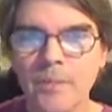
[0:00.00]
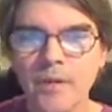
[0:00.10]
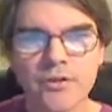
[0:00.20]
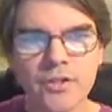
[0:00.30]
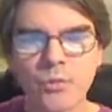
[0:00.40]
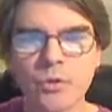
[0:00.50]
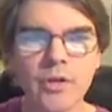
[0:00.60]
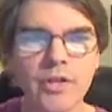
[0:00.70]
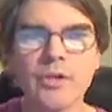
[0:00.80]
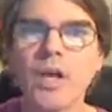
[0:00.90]
They could say,
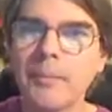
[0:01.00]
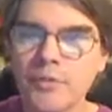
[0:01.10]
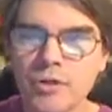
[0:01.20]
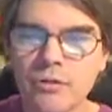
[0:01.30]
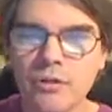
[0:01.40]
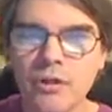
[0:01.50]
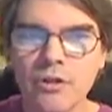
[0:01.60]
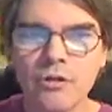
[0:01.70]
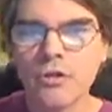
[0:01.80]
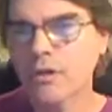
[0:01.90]
well, as an option,
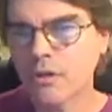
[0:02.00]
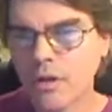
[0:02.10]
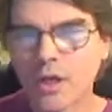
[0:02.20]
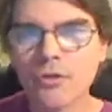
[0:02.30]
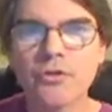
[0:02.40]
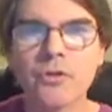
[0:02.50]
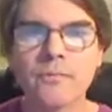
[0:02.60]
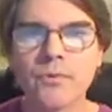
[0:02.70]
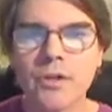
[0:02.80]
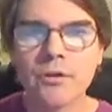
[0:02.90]
you can get on auto
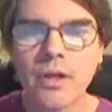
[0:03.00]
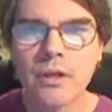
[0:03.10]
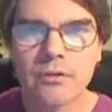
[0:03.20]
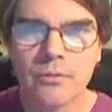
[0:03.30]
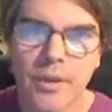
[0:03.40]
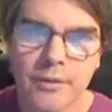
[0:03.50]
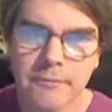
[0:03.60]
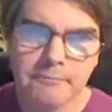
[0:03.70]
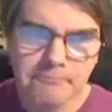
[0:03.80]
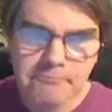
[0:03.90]
ship for $100 a
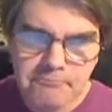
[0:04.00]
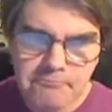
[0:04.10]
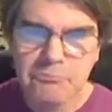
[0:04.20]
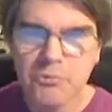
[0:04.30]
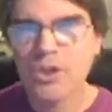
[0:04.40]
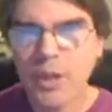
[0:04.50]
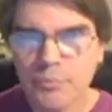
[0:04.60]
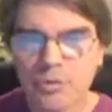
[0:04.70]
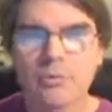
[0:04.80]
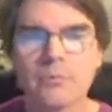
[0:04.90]
month. It's
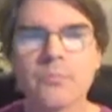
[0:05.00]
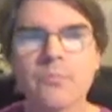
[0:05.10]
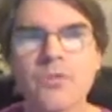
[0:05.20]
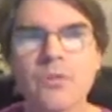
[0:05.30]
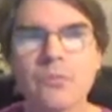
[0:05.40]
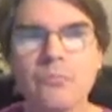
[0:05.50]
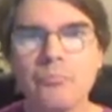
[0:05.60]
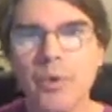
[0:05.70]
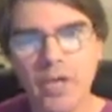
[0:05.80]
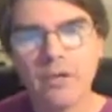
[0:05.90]
optional.
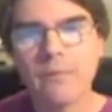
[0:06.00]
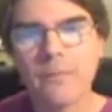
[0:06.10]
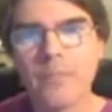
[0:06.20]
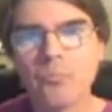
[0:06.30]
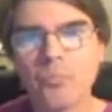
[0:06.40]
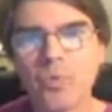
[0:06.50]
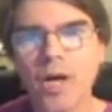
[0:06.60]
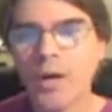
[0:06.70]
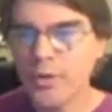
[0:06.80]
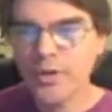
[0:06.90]
But
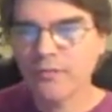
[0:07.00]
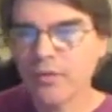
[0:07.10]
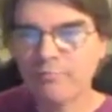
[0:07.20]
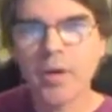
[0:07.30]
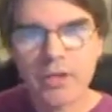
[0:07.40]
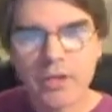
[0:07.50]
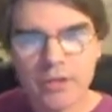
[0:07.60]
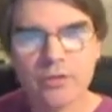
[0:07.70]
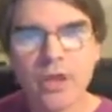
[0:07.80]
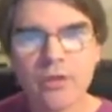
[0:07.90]
I would never have bought
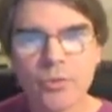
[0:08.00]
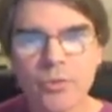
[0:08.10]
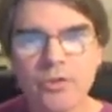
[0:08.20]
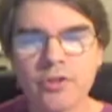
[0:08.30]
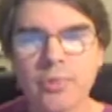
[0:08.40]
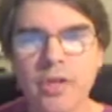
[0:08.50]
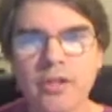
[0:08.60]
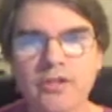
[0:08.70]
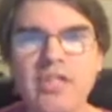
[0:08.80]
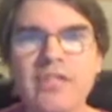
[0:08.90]
$100 worth of these
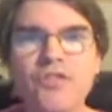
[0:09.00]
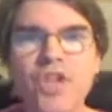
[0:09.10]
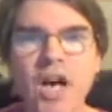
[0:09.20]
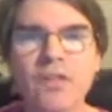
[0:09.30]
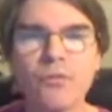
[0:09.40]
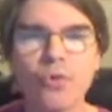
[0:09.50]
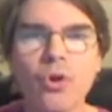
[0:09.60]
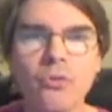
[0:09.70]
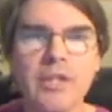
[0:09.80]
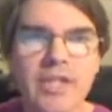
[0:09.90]
products if not
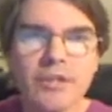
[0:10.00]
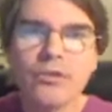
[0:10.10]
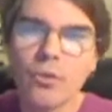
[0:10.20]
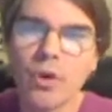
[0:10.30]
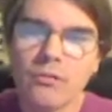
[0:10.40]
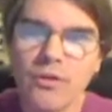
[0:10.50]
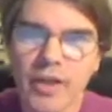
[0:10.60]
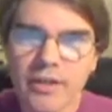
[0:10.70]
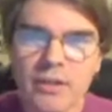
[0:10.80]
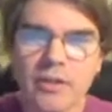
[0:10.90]
for needing to
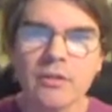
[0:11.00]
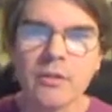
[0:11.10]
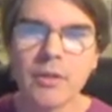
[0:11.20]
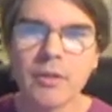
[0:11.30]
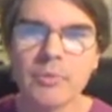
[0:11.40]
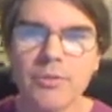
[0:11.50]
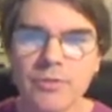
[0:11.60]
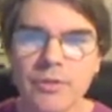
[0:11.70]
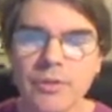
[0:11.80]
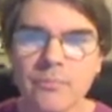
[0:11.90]
qualify in the income
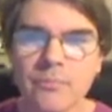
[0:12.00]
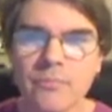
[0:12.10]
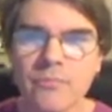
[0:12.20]
opportunity.